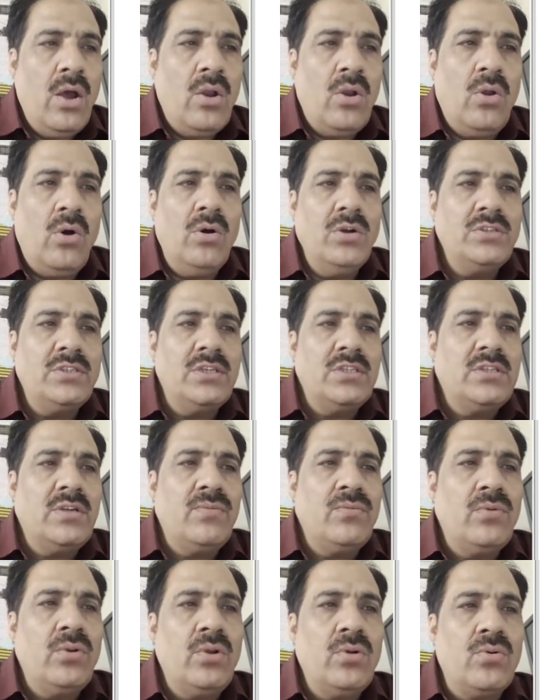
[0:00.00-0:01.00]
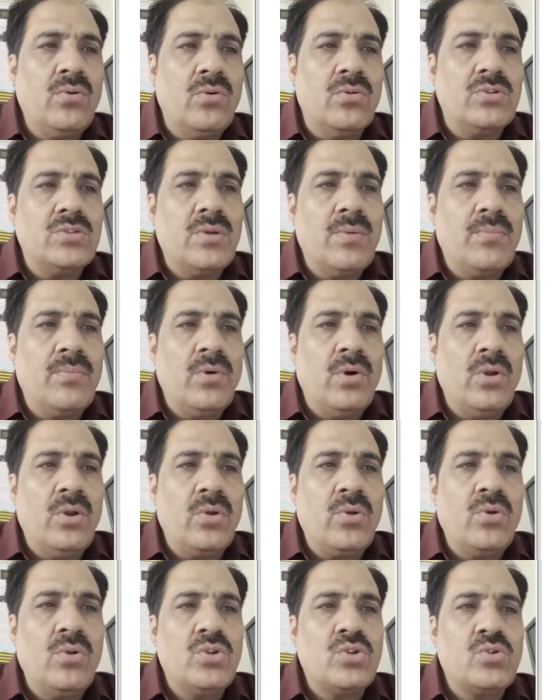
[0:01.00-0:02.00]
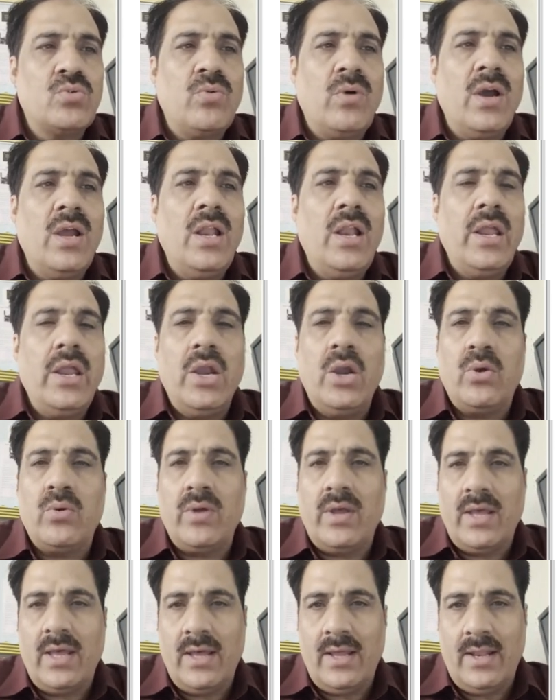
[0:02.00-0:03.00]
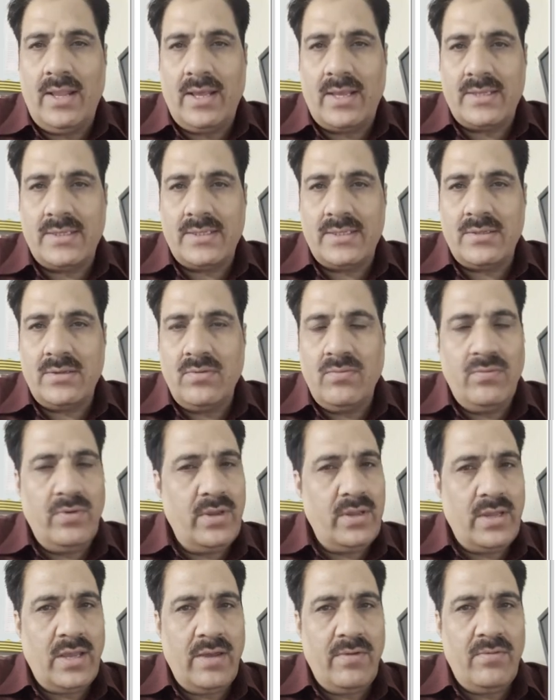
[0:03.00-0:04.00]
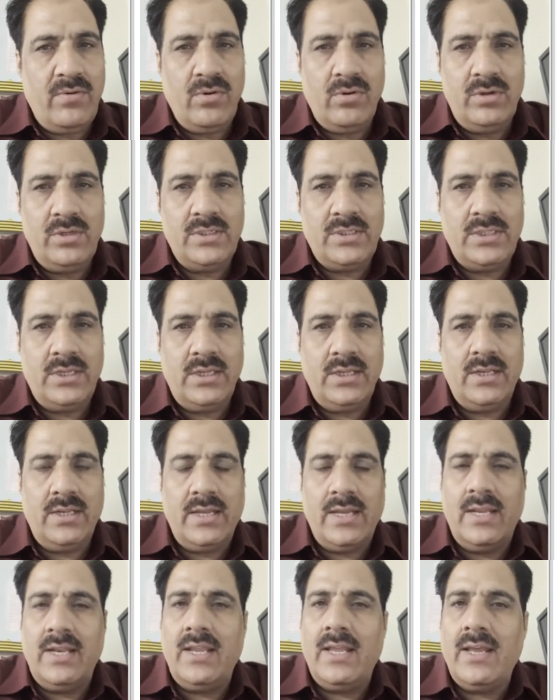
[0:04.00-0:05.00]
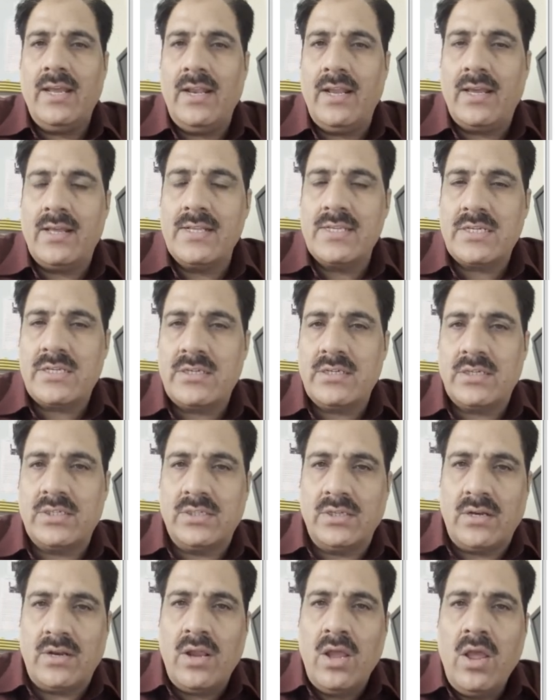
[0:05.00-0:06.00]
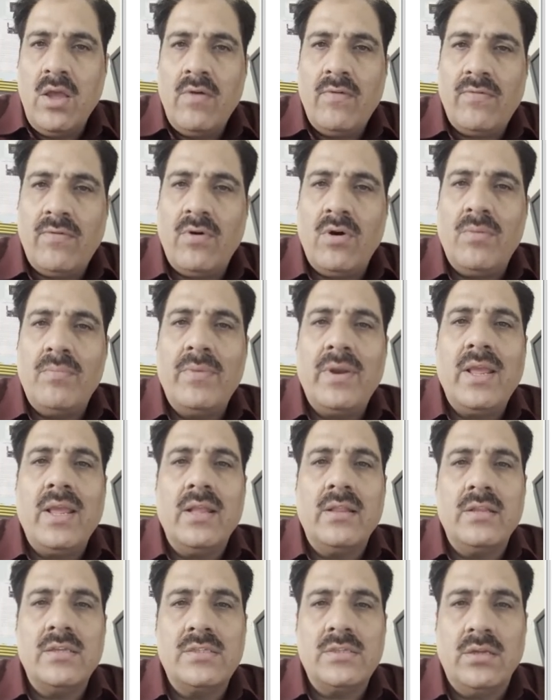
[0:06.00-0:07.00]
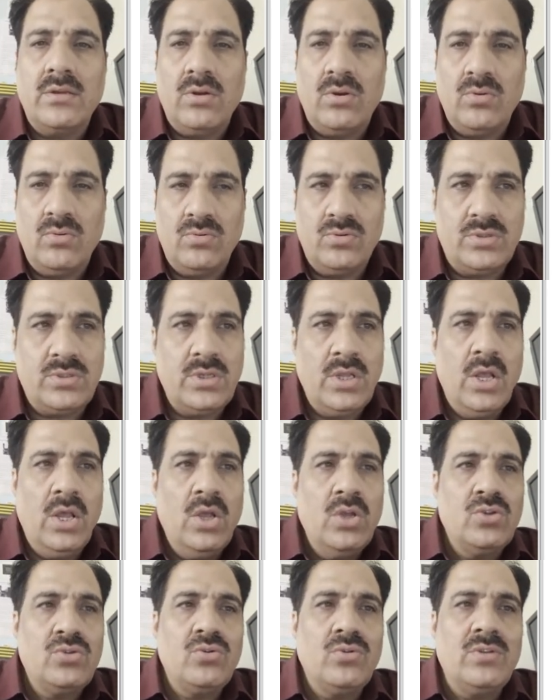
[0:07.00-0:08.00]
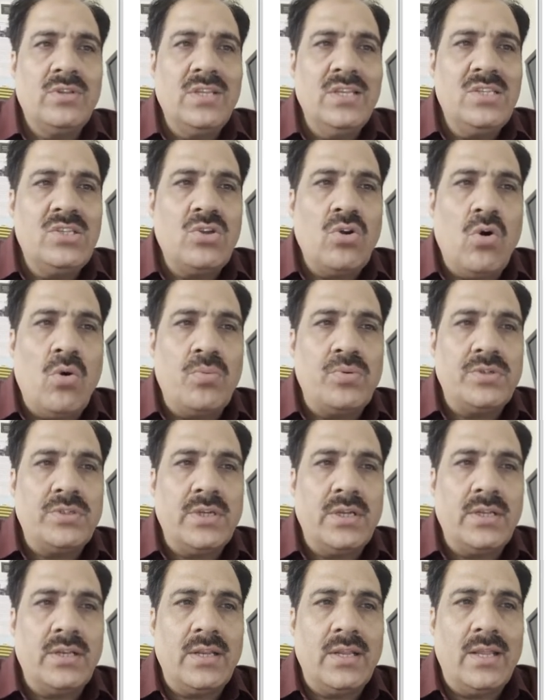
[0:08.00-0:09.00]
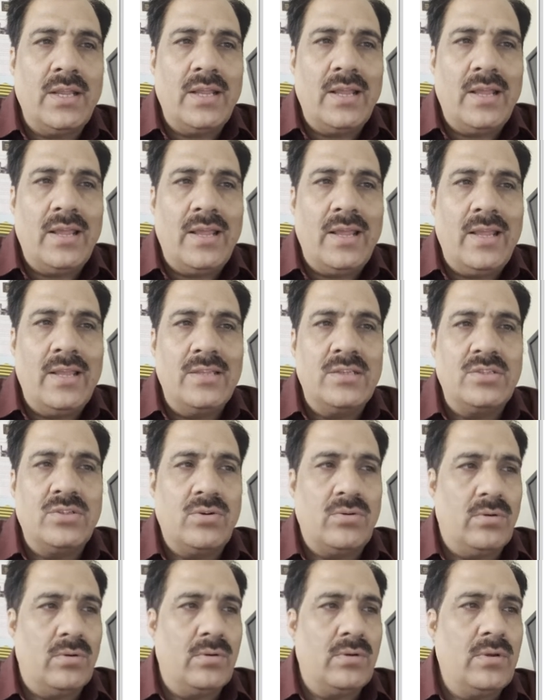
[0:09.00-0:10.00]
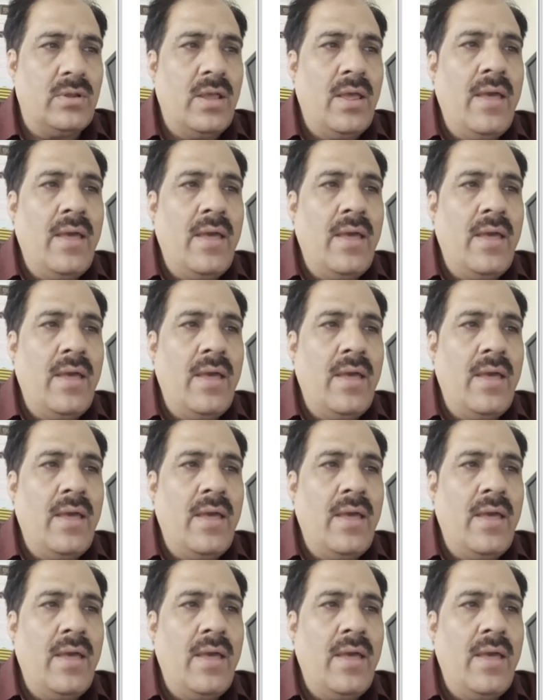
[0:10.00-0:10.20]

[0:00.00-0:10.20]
Long chains of glucose molecules coil into a helix. We have not seen any helical structure formed in the cellulose. So this option is wrong.